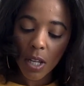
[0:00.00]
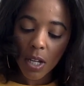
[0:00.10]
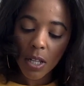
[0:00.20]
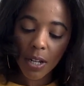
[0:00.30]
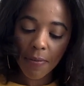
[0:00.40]

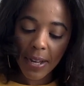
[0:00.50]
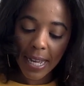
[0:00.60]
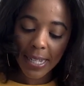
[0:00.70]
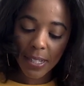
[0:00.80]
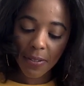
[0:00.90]
Clarify
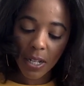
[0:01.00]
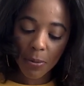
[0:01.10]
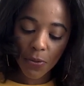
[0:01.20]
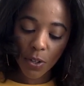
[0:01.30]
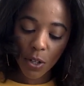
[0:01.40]
Ace of
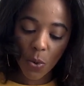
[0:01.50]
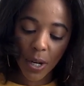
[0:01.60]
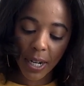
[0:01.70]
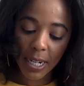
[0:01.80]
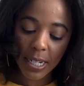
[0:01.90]
Cups for
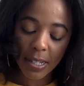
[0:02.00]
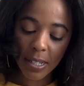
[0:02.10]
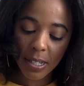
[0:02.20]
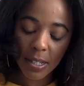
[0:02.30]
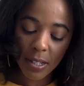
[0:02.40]
Aquarius.